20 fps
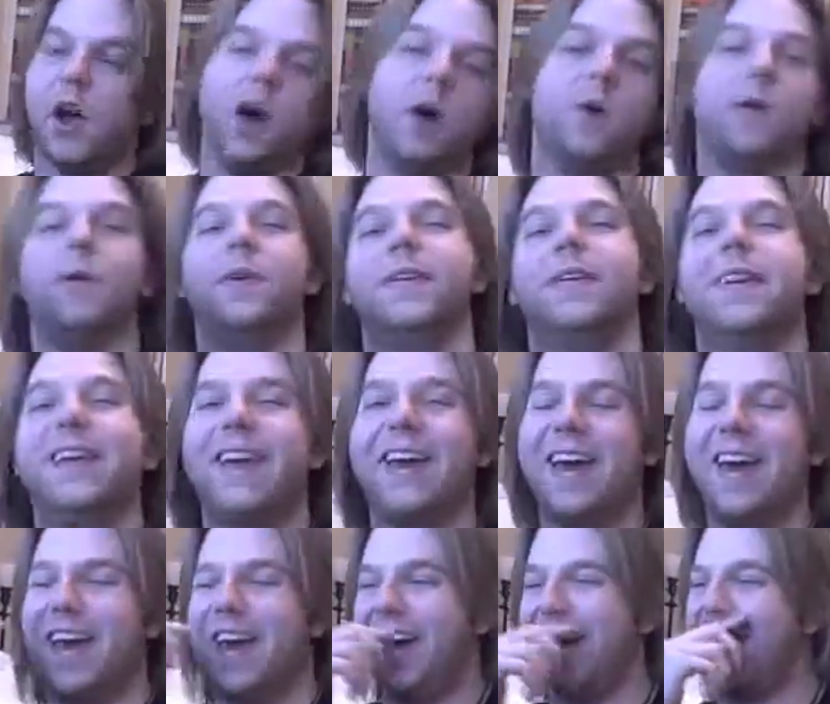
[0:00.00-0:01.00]
Oh,
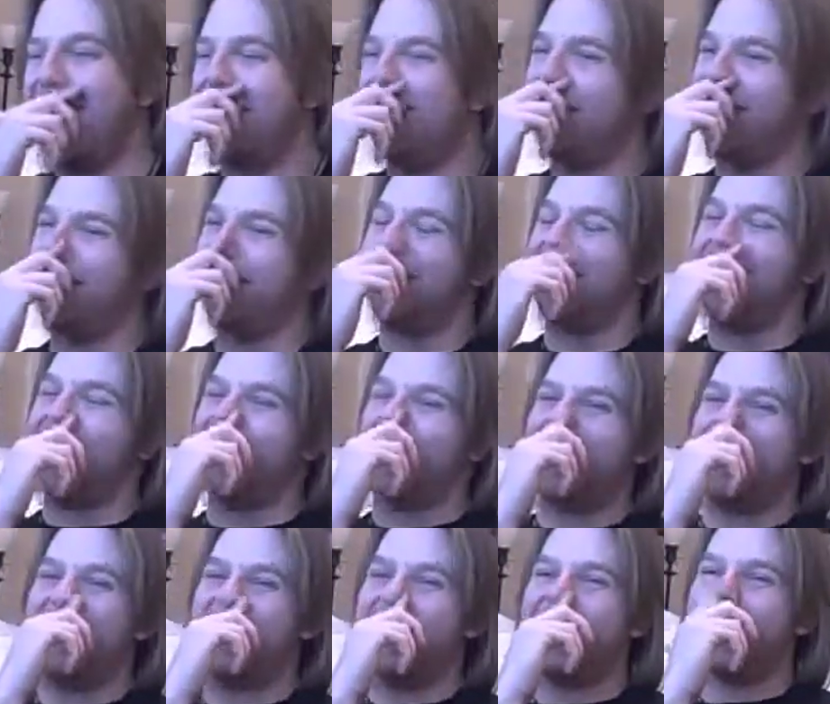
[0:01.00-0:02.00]

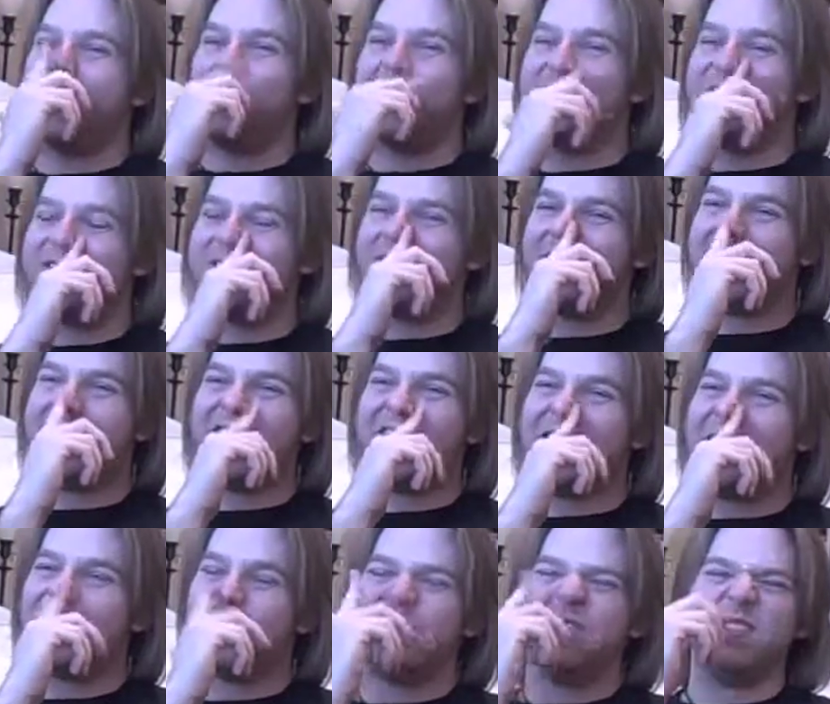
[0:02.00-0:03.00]
I always
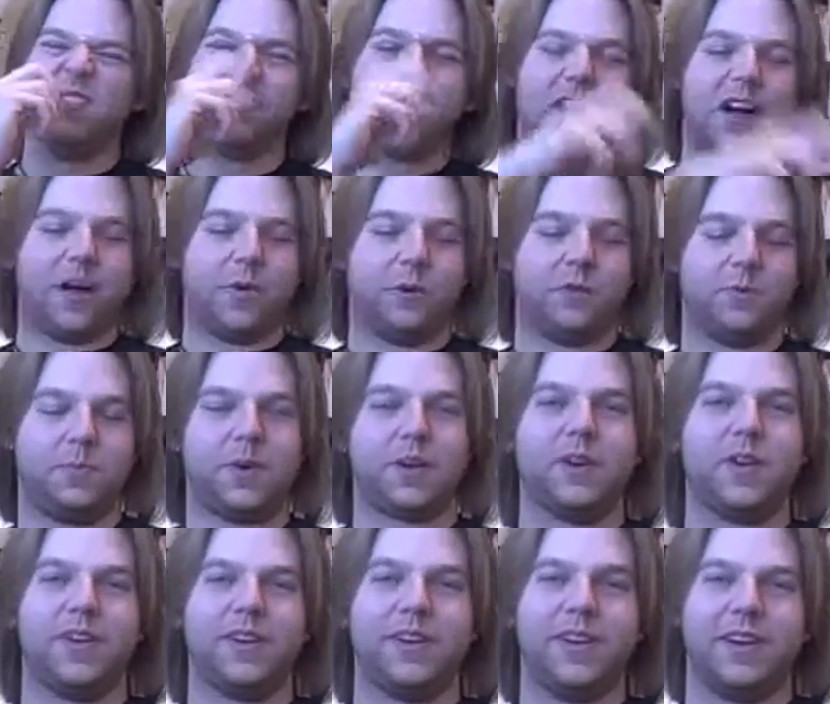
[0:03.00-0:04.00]
pick
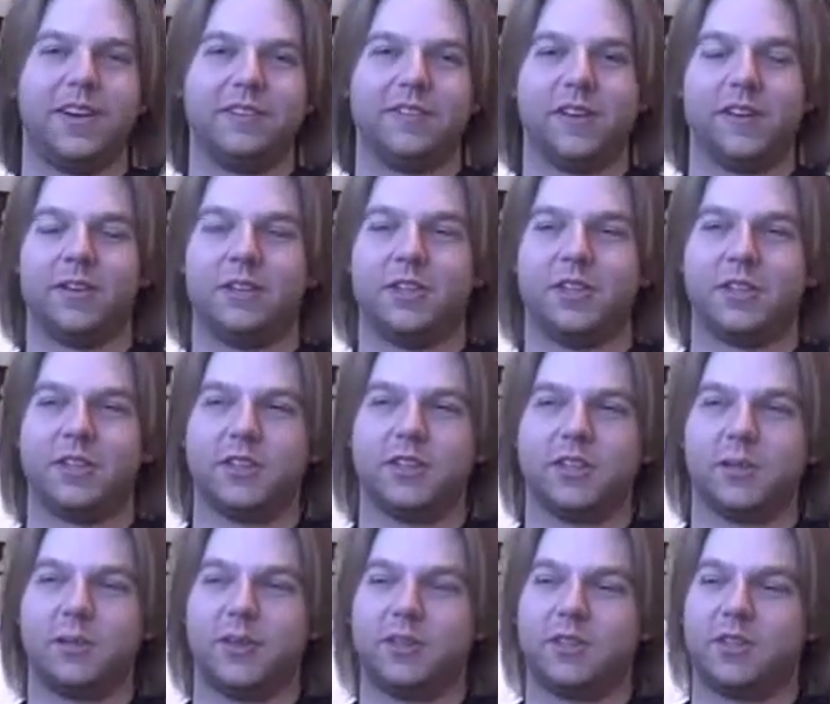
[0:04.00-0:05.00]
on Vaynerchuk a
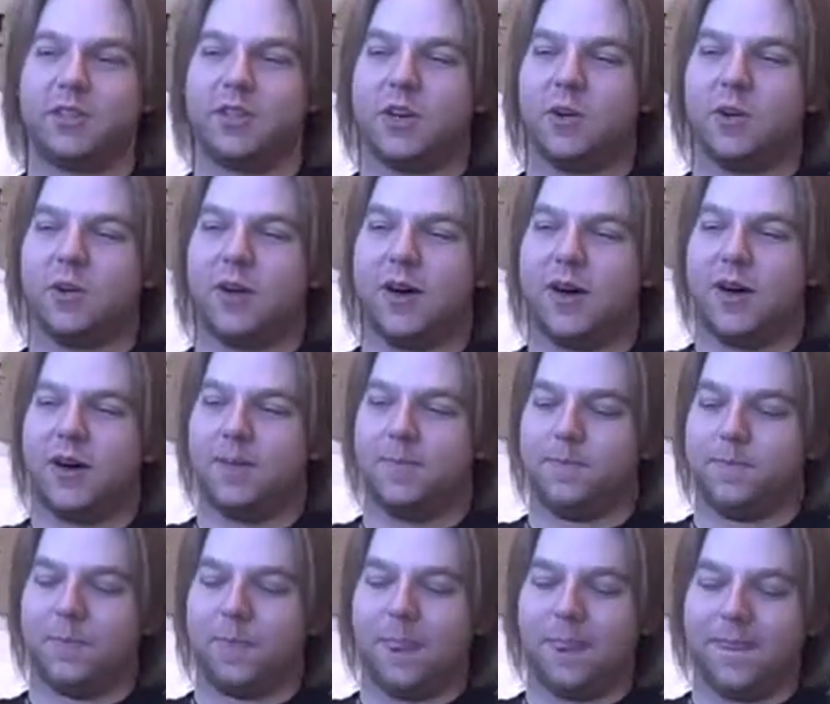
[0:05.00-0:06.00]
little bit. So
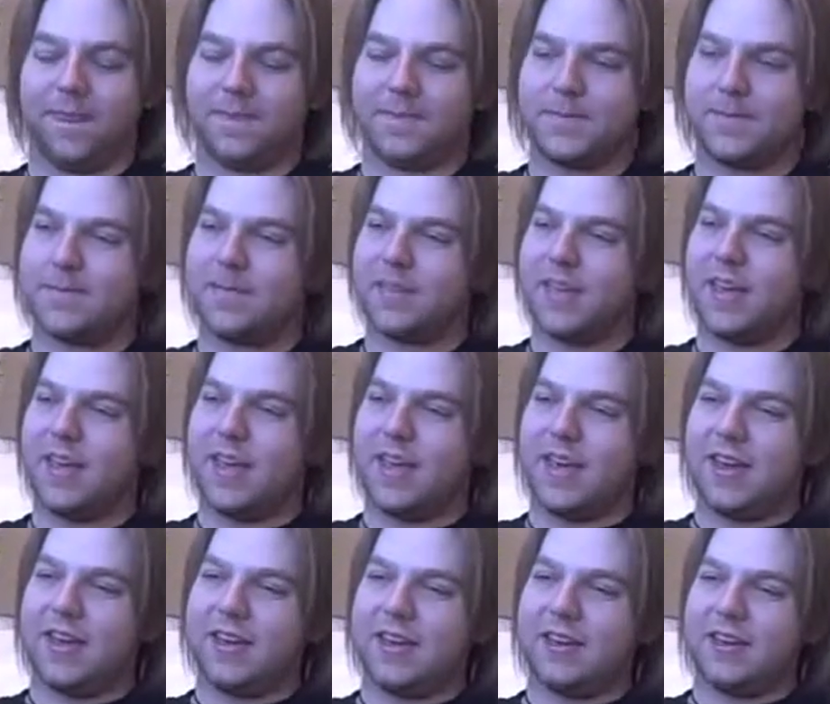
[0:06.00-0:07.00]

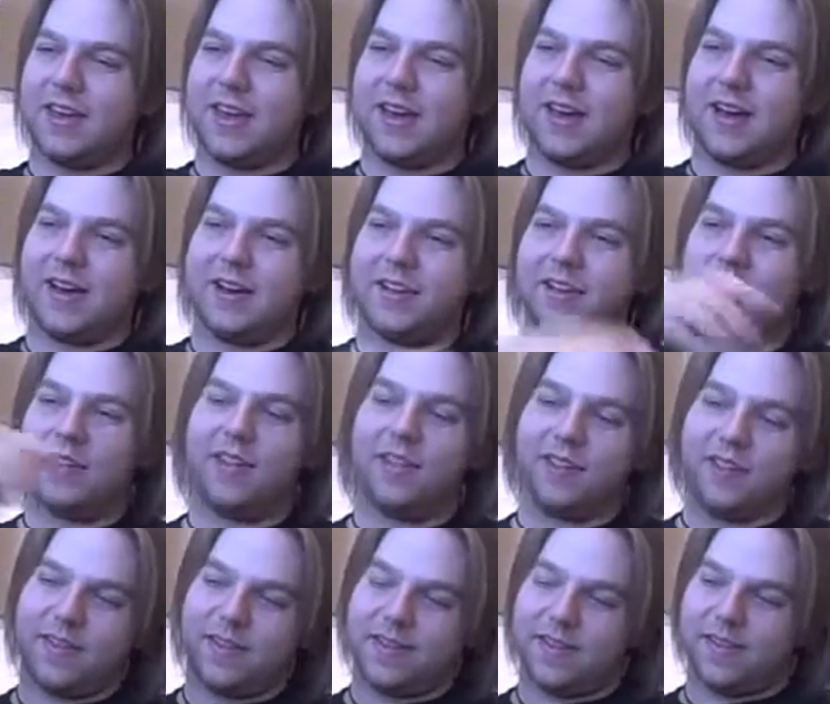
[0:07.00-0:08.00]
yeah,
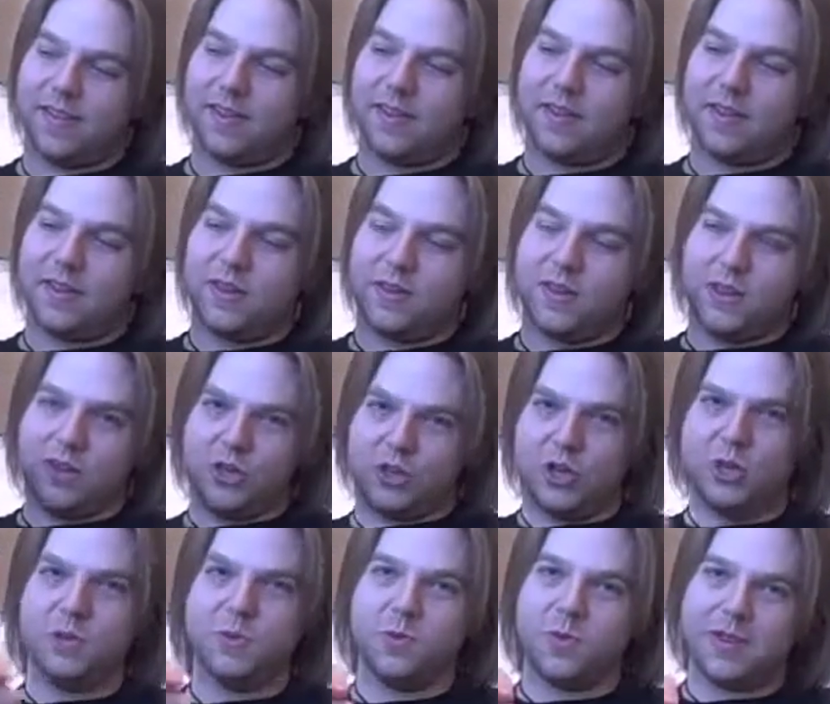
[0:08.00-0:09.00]

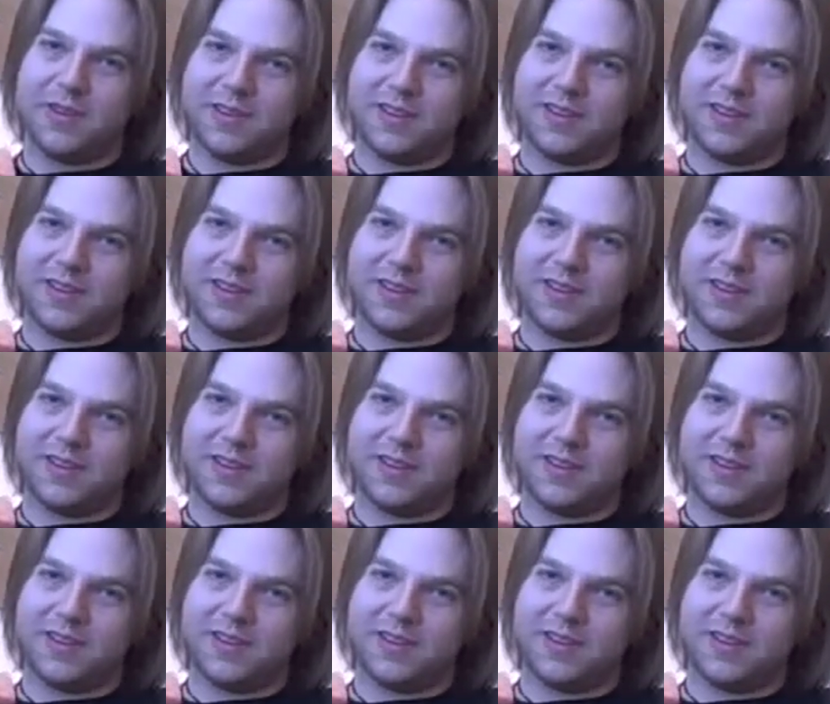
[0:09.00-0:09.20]
you,